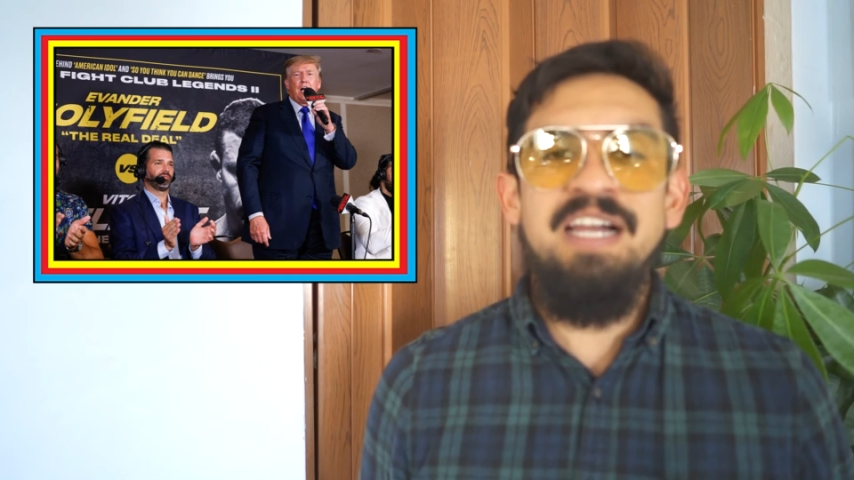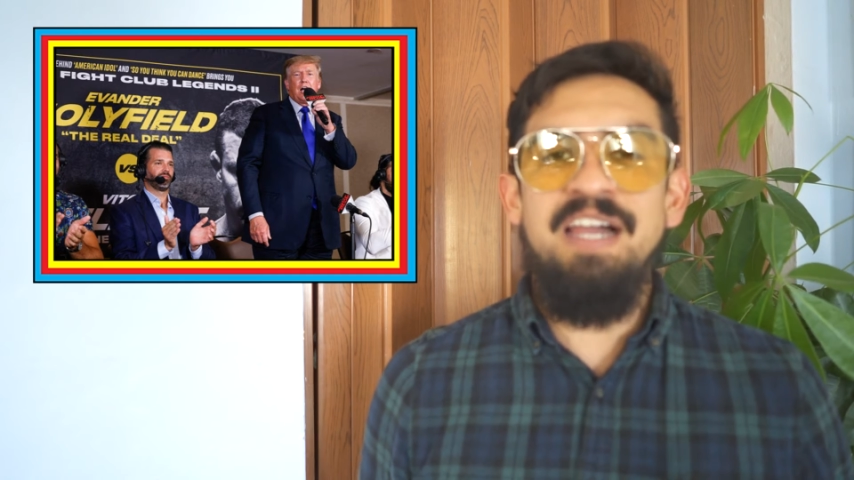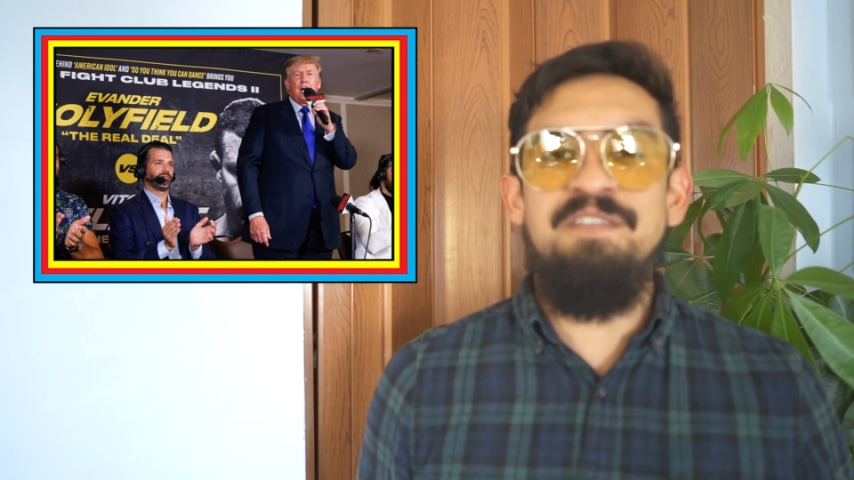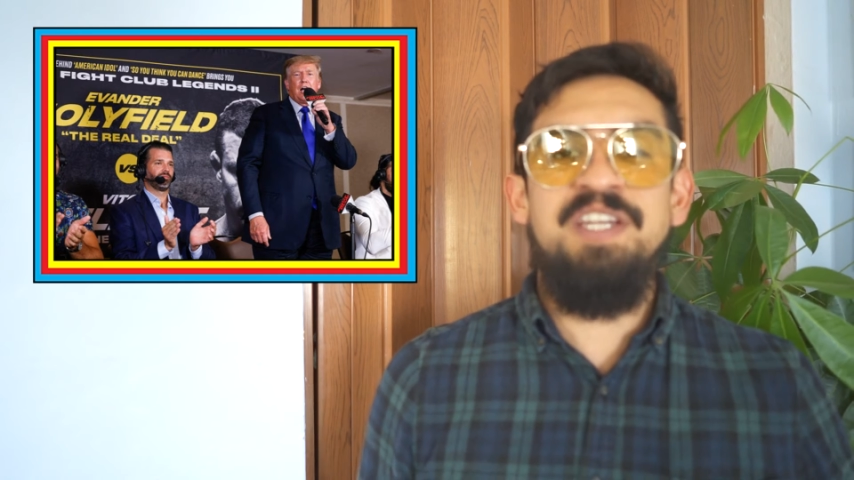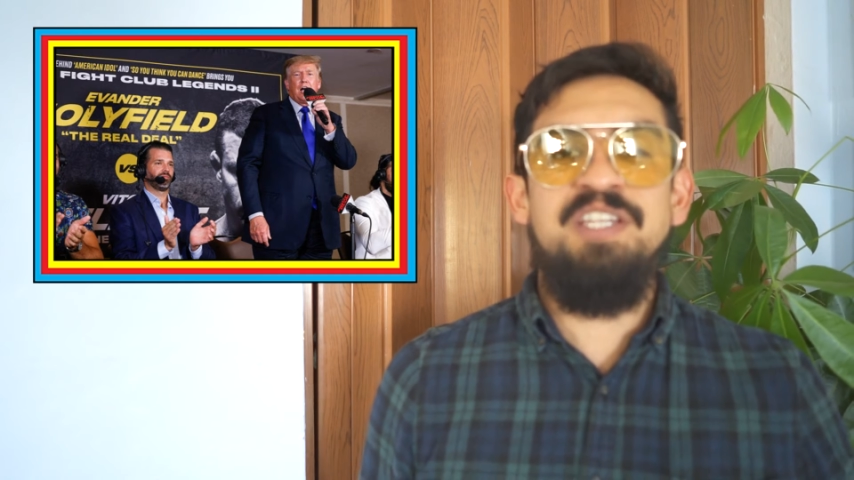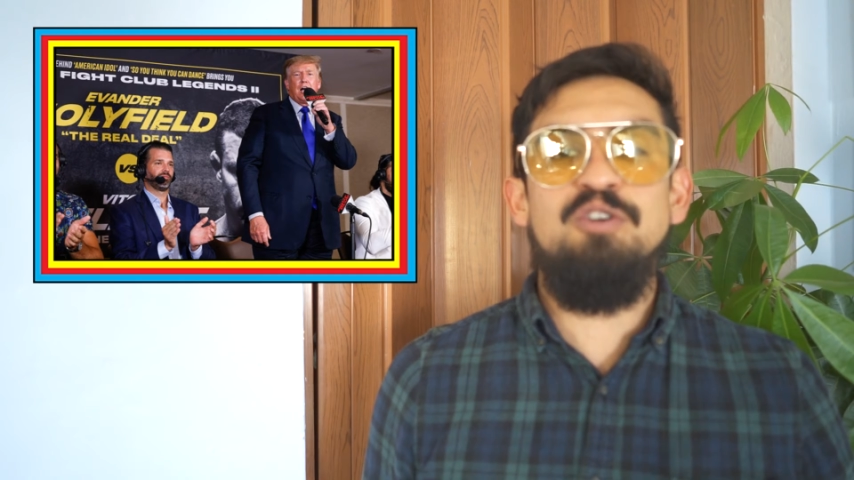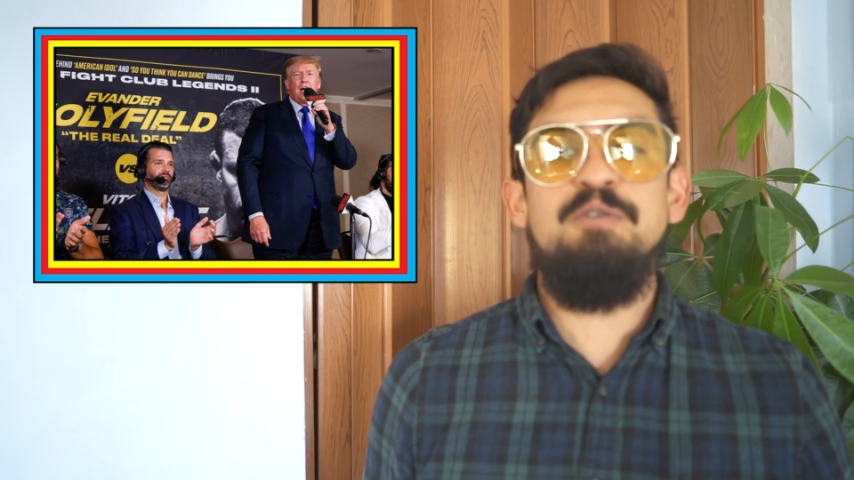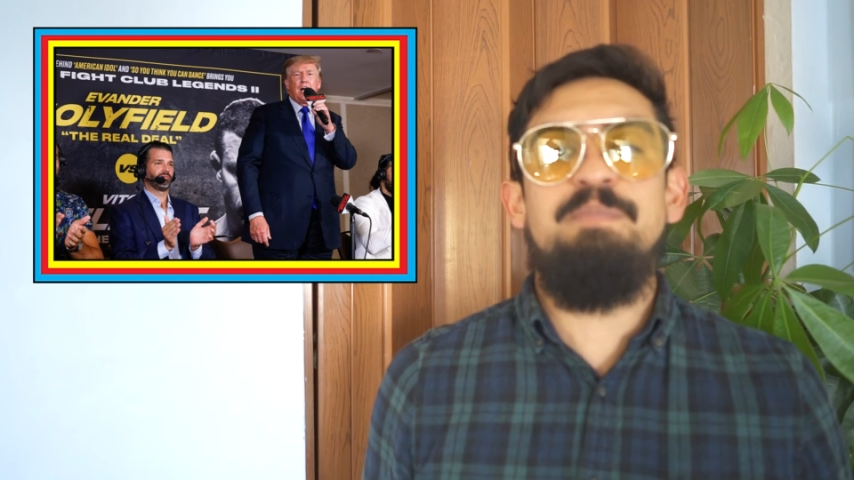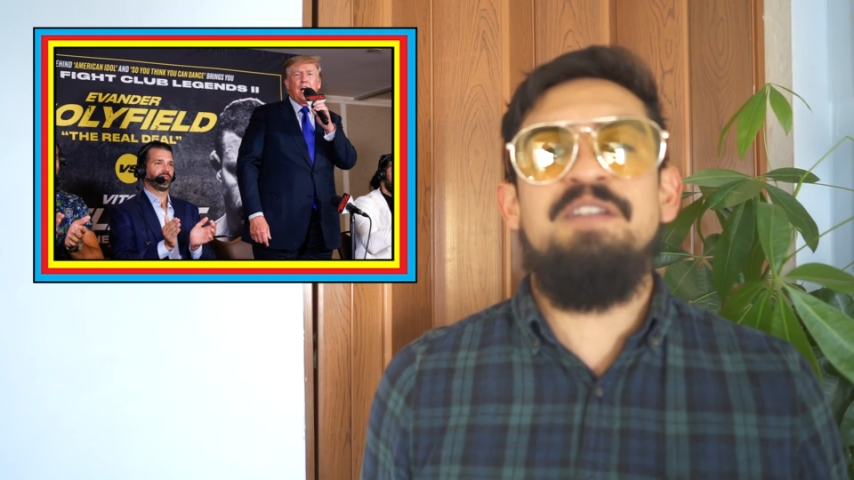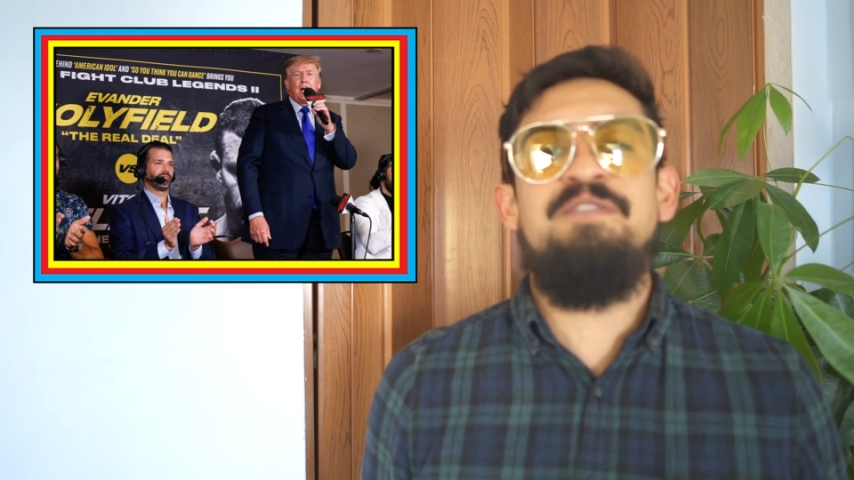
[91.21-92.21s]
and
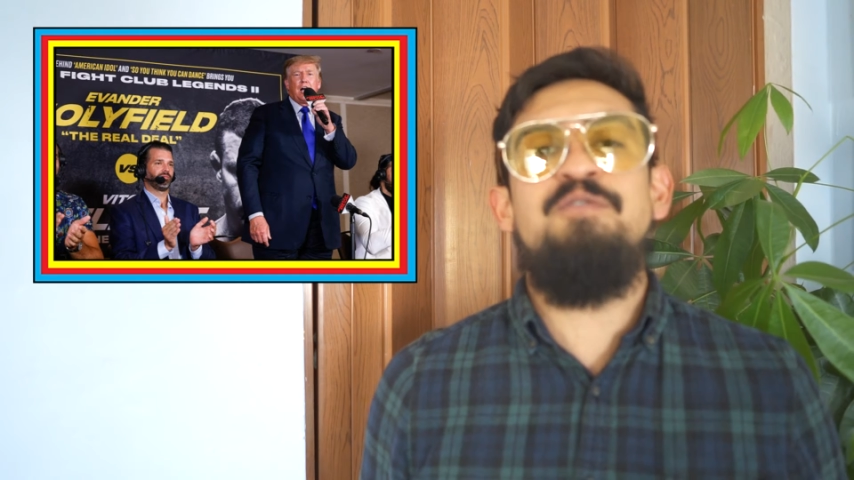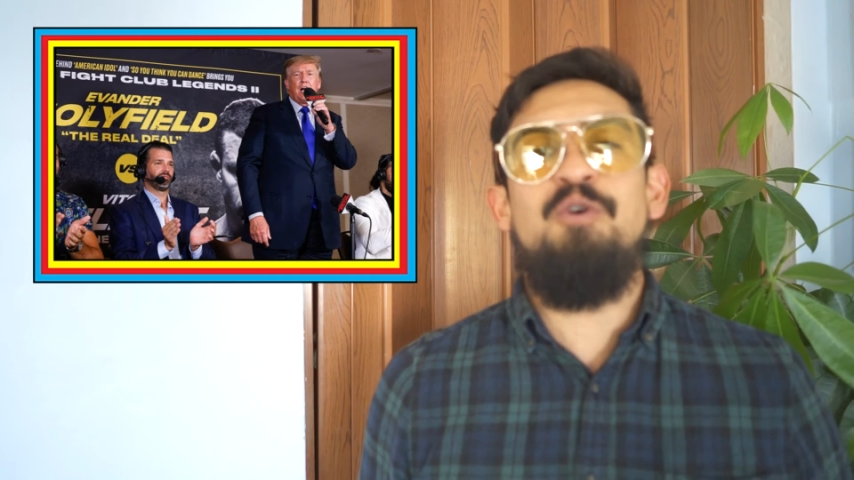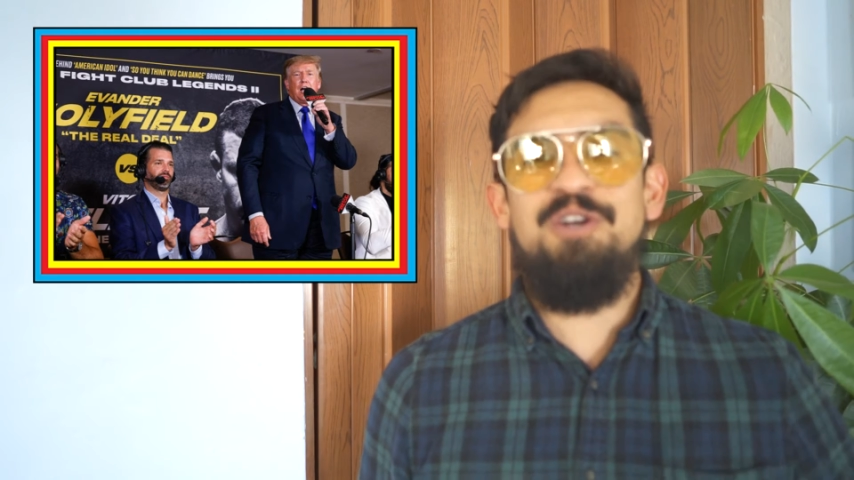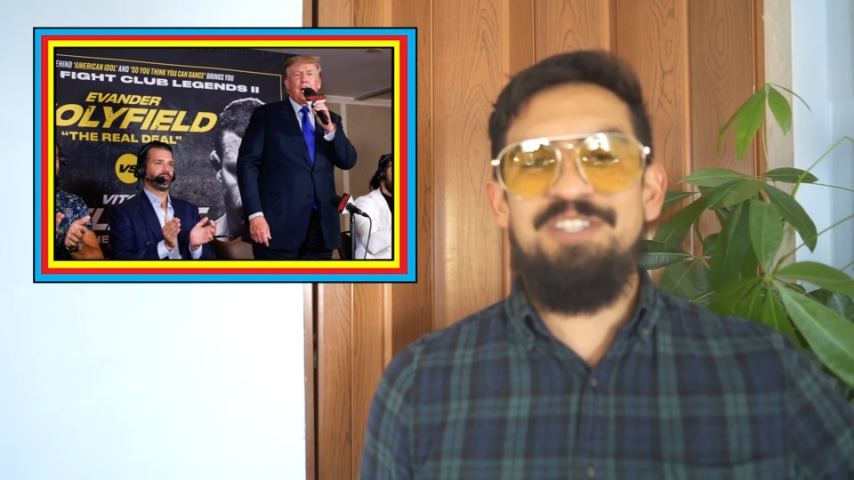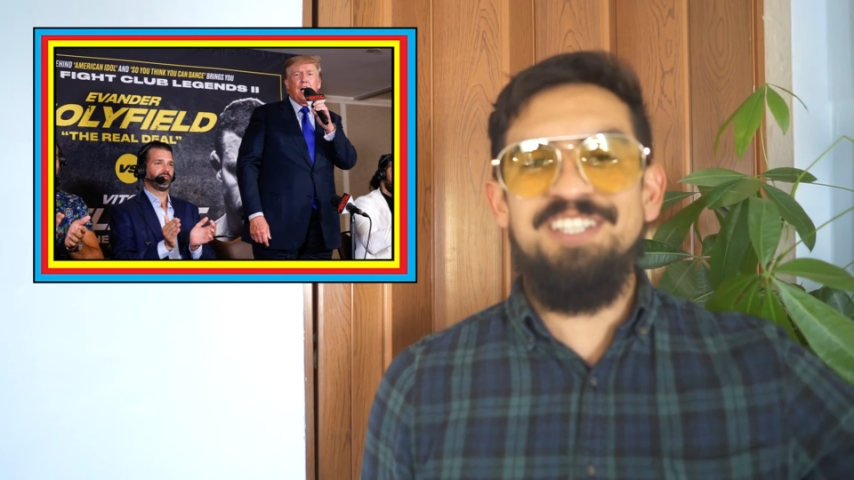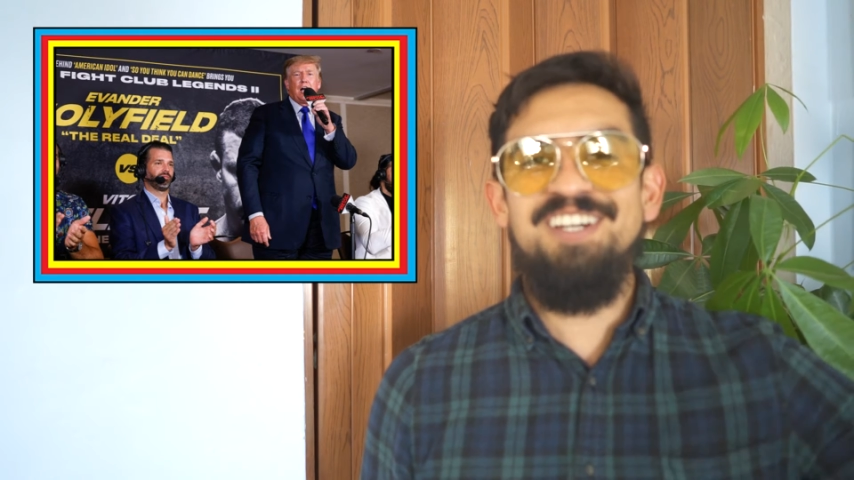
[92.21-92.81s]
Vitor Belfort.